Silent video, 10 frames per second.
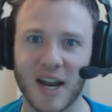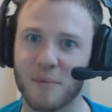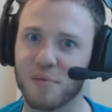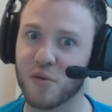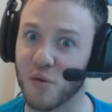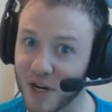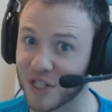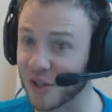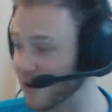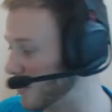and I'm
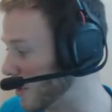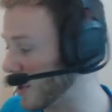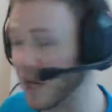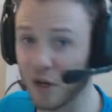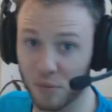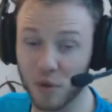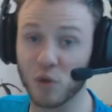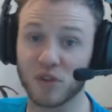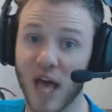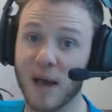pretty certain they're going to
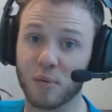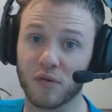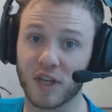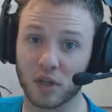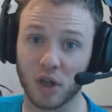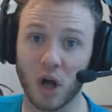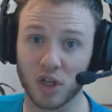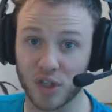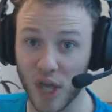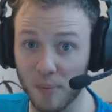use that movie to
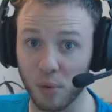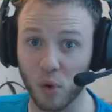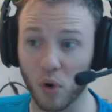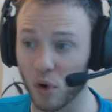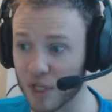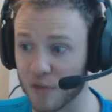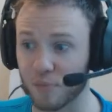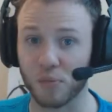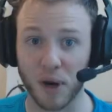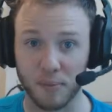launch Deadpool, or at
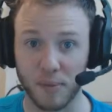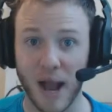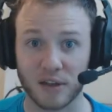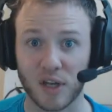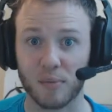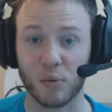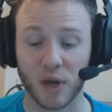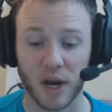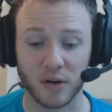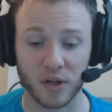least bring back the
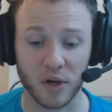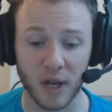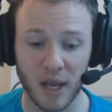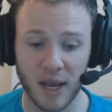Deadpool character.